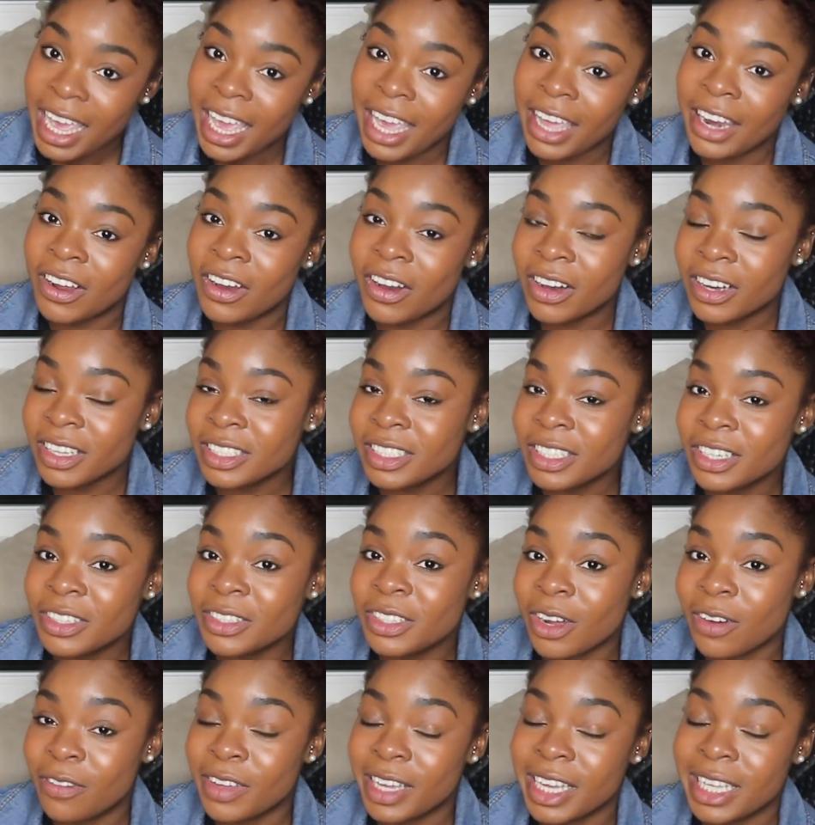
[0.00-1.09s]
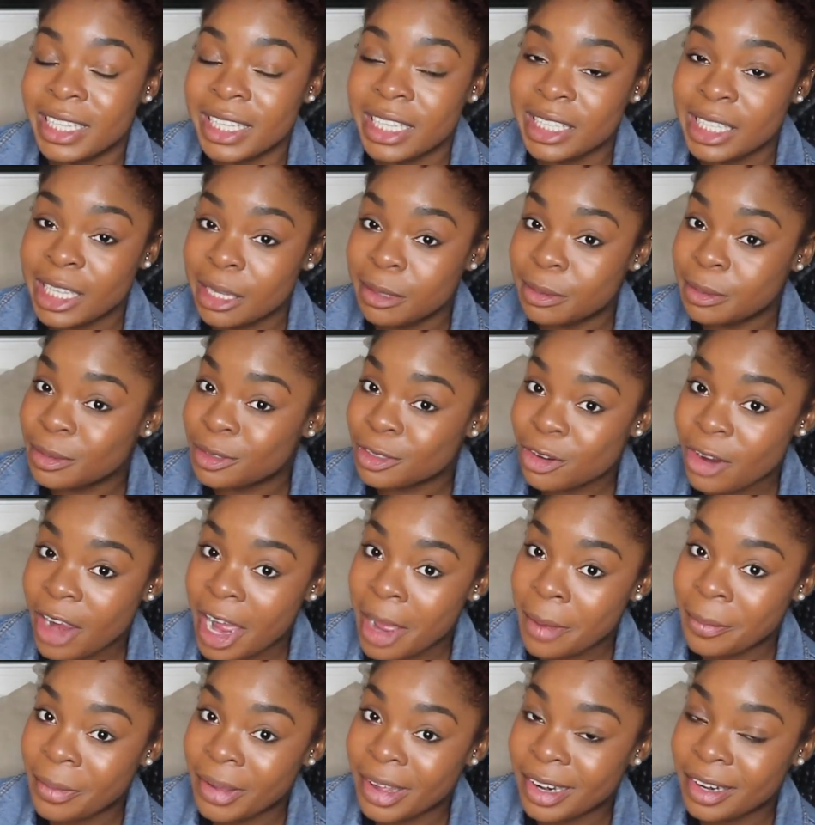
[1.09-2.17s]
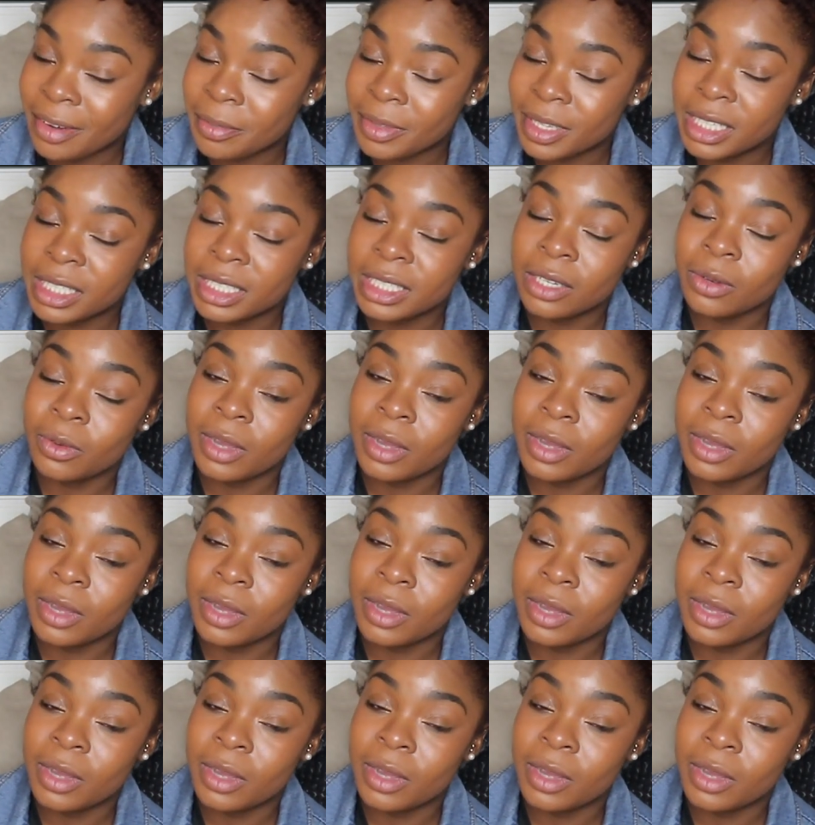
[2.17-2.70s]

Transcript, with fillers: And also, don't forget to hit that subscribe button because it